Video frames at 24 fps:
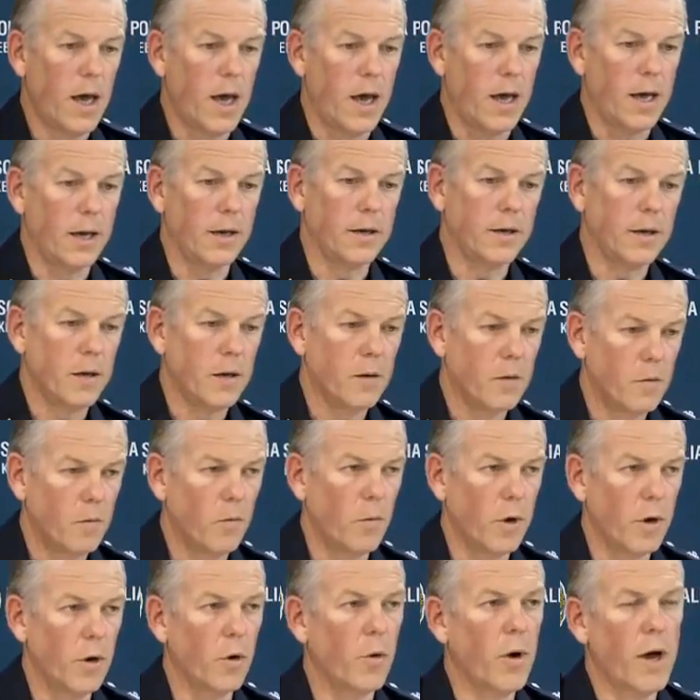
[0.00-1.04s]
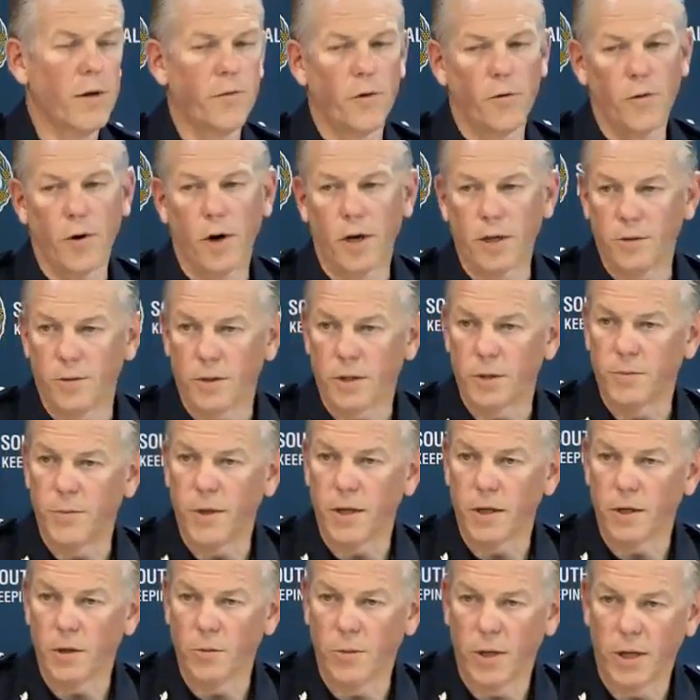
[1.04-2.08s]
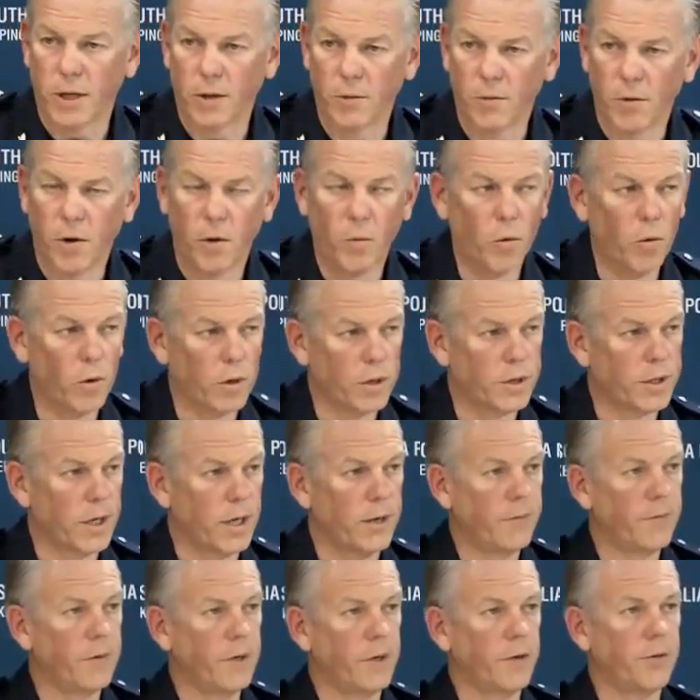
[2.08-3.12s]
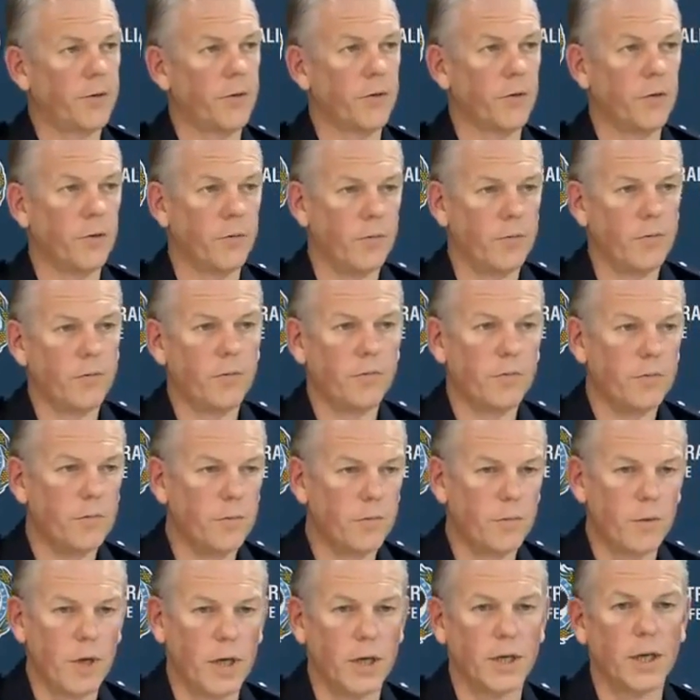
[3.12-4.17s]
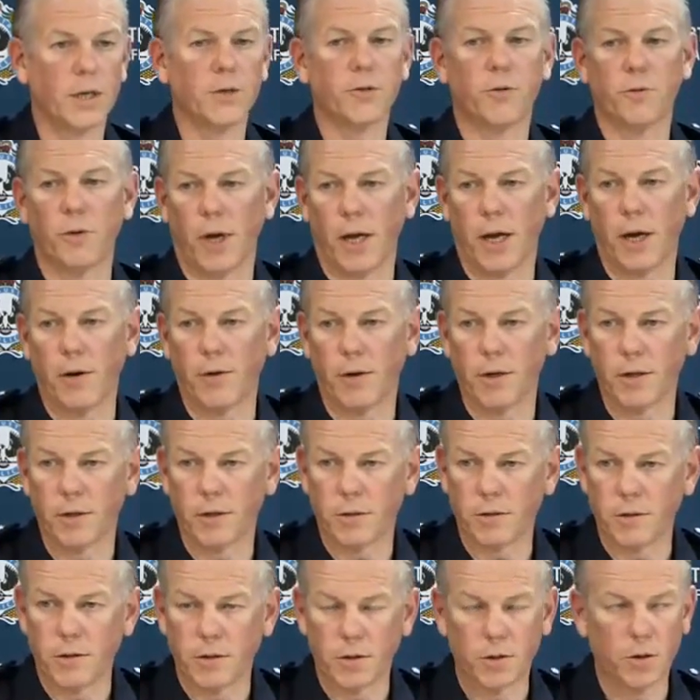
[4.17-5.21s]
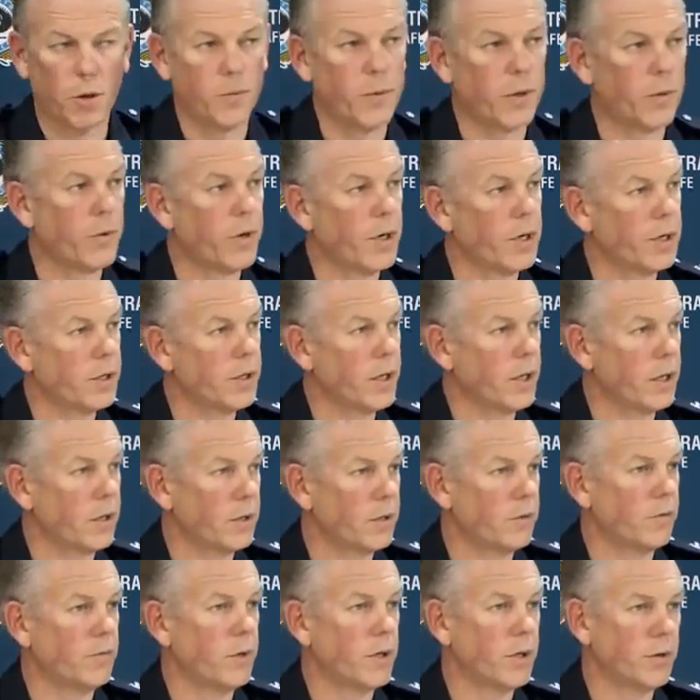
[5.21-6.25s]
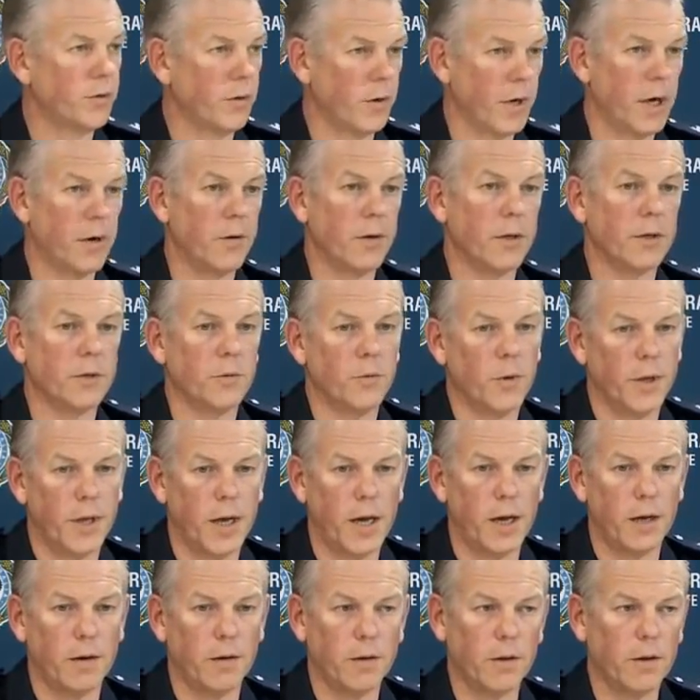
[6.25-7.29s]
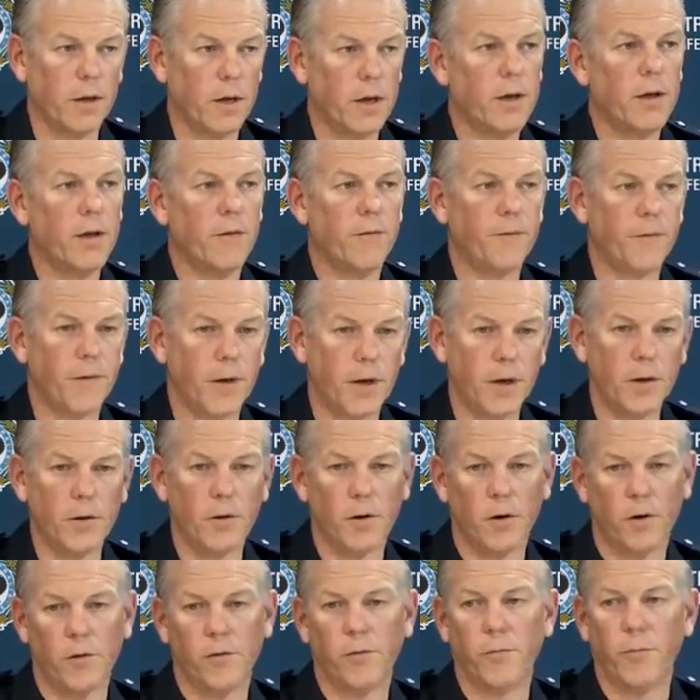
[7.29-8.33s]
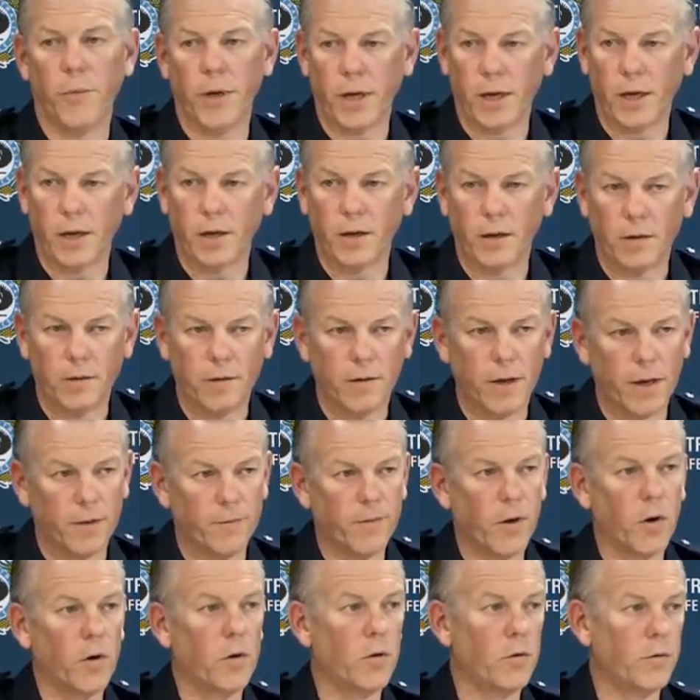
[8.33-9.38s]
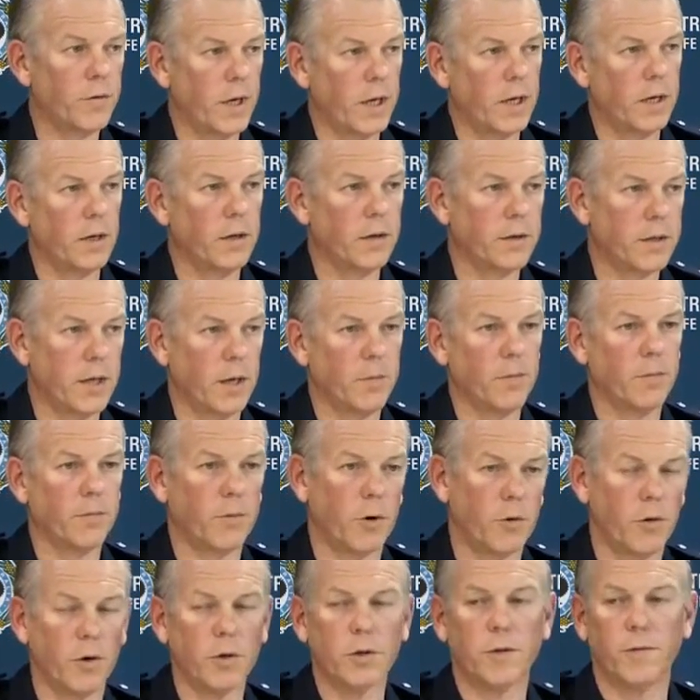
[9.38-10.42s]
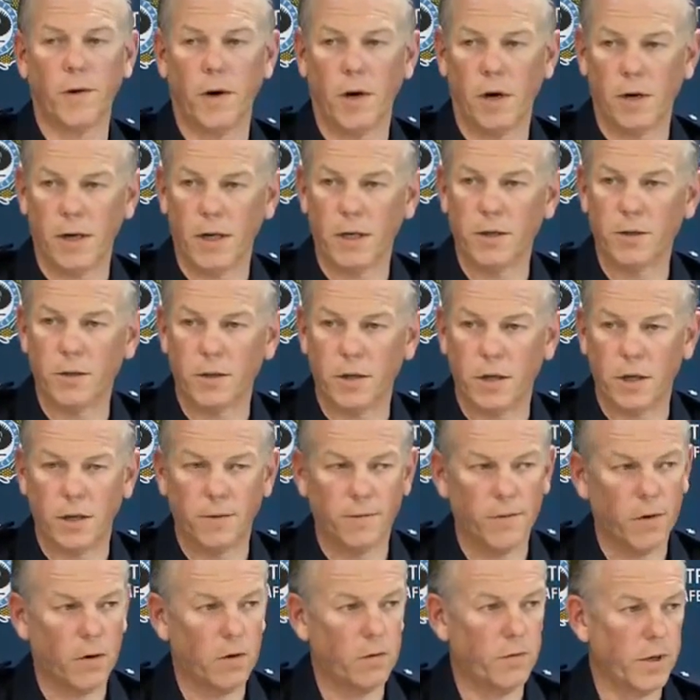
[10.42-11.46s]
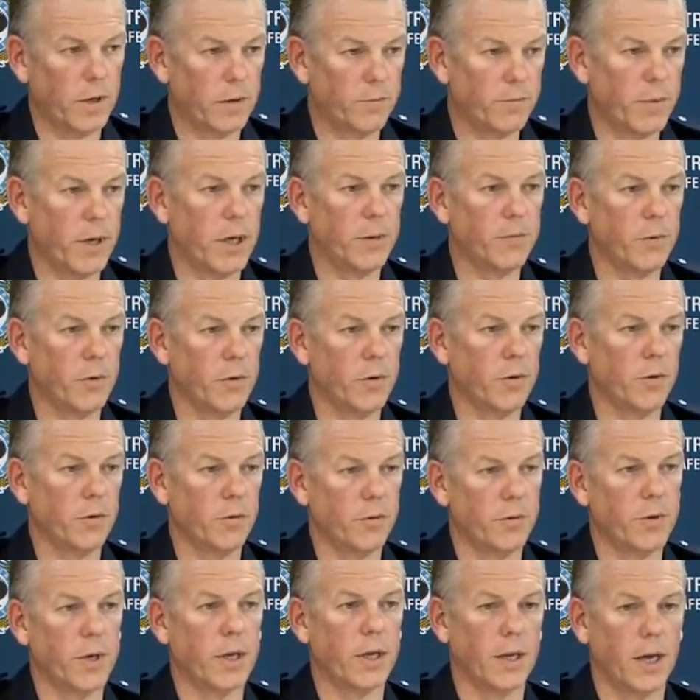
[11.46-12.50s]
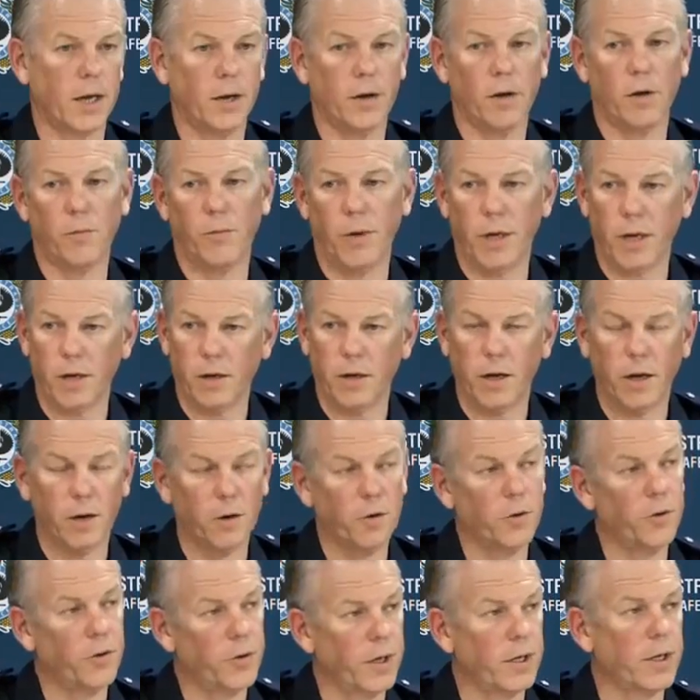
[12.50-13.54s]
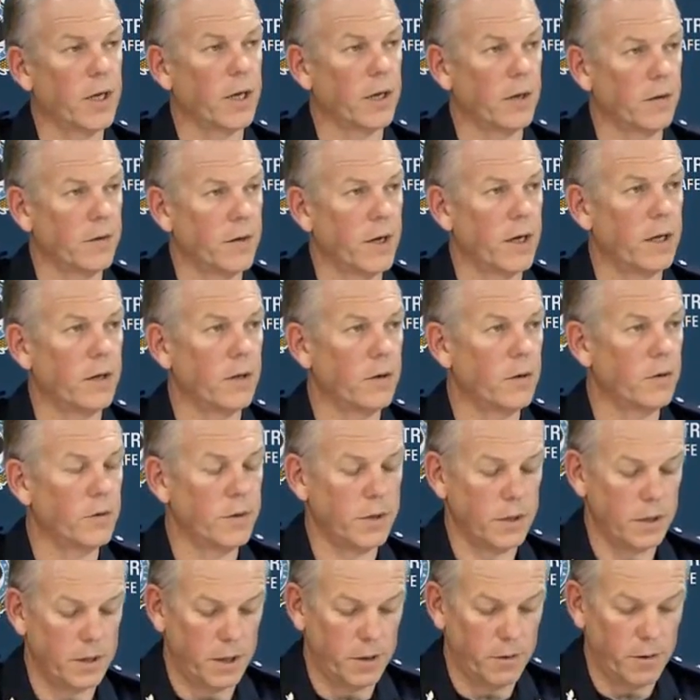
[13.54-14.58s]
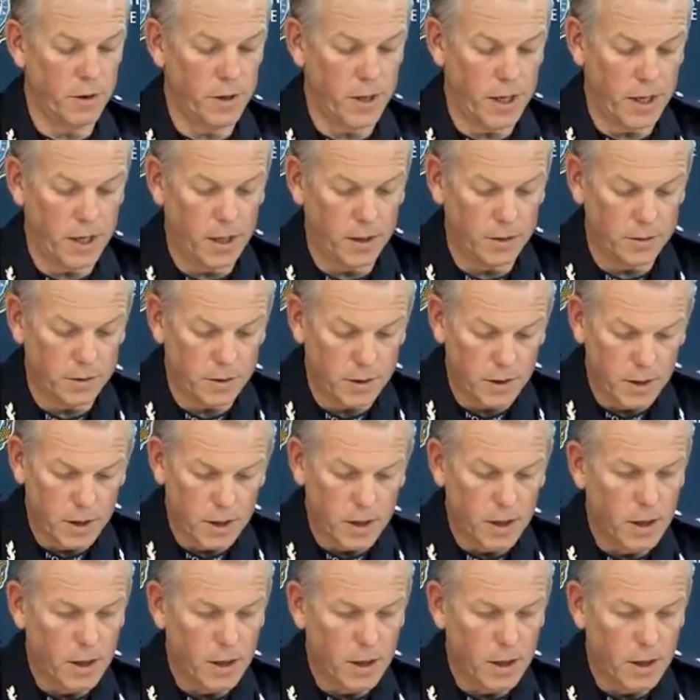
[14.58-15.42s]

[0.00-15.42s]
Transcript: and we all have a right to expect that we can walk safely through industrial areas, shopping precincts, restaurant areas without fear of being involved in some crossfire incident involving people who think they know better and who think they can take the laws into their own hands.